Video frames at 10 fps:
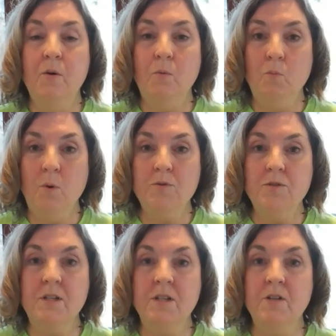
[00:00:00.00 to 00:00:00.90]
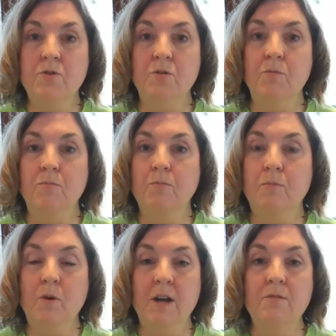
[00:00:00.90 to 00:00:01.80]
What was the initial
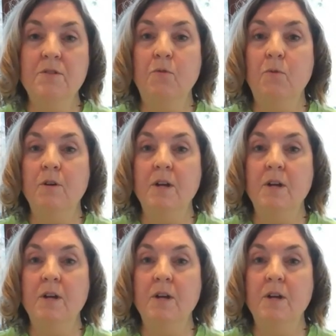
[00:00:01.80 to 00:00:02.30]
grounds for it?